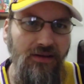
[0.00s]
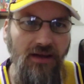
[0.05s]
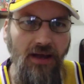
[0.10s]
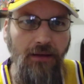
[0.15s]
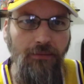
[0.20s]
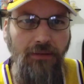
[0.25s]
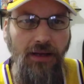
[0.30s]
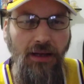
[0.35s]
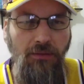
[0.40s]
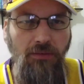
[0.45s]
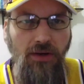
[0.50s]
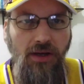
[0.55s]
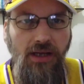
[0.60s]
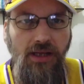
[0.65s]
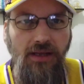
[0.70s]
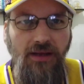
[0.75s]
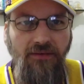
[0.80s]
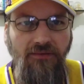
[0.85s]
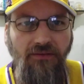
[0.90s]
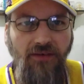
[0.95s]
time they were
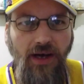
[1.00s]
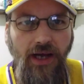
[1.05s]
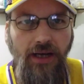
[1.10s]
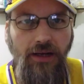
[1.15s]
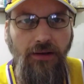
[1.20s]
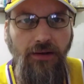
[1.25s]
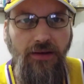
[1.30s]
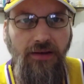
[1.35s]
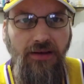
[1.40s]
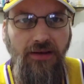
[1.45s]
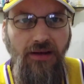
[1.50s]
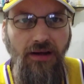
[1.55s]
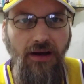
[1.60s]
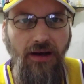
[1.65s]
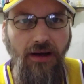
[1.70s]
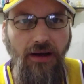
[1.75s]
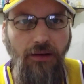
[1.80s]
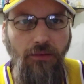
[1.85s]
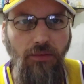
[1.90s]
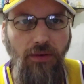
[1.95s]
in the finals
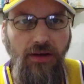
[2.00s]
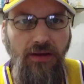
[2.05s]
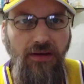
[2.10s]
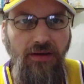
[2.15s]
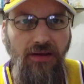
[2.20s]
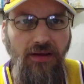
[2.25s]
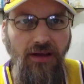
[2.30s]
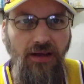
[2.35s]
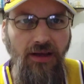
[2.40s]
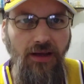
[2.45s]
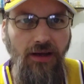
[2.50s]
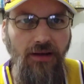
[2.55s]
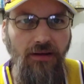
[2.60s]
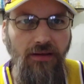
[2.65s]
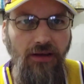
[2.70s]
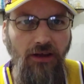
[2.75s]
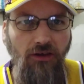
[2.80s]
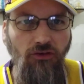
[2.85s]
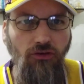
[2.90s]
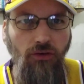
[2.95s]
was the year
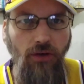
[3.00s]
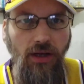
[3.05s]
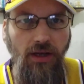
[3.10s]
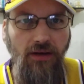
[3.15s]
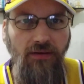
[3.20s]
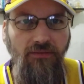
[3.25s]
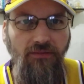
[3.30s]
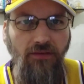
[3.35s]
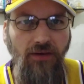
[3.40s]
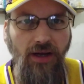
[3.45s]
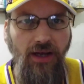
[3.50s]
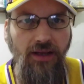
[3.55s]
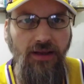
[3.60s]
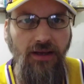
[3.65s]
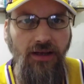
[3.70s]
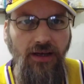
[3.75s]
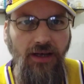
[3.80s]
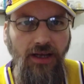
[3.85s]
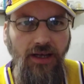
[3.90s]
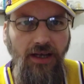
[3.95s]
they traded for
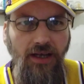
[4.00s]
Anthony